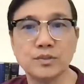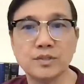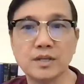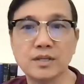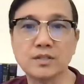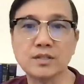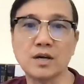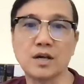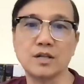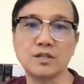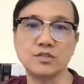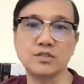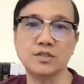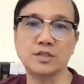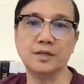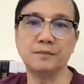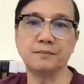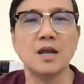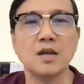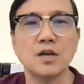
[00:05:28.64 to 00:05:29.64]

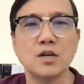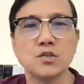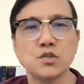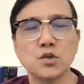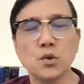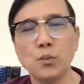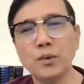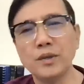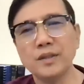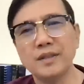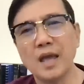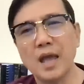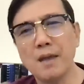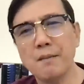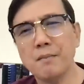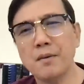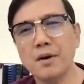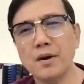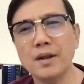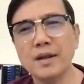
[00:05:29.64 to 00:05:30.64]
technology. So with
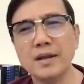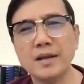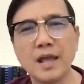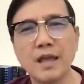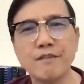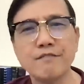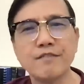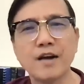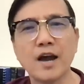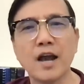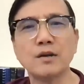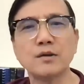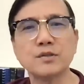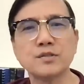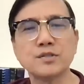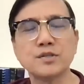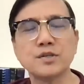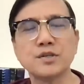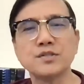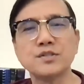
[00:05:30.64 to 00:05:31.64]
mRNA
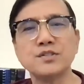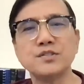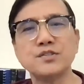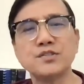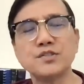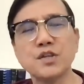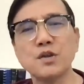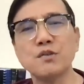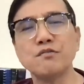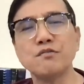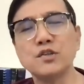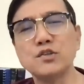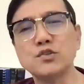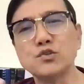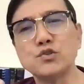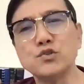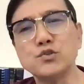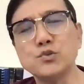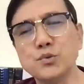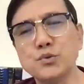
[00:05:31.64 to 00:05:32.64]
viruses, instead of
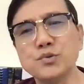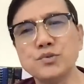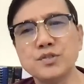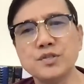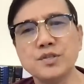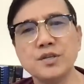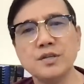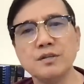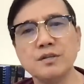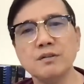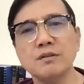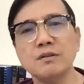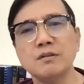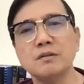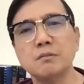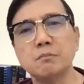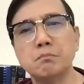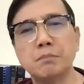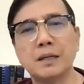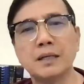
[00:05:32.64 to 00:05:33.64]
introducing
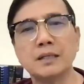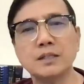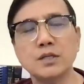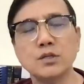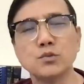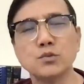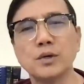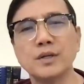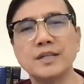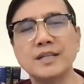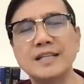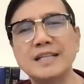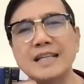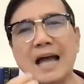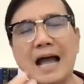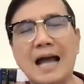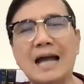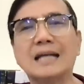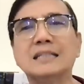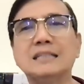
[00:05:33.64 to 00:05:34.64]
the body to an
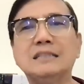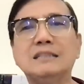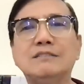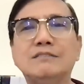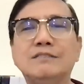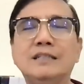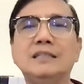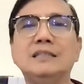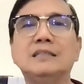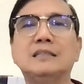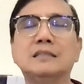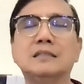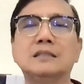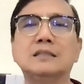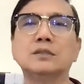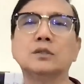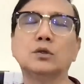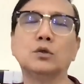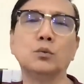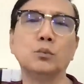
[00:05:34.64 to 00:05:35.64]
inactivated
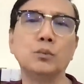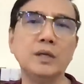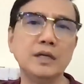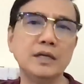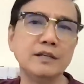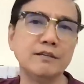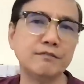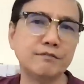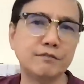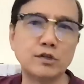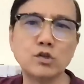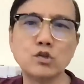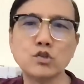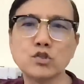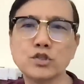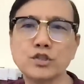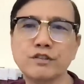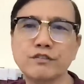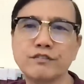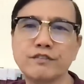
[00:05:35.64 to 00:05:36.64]
or weakened
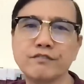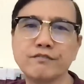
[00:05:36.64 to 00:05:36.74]
version of the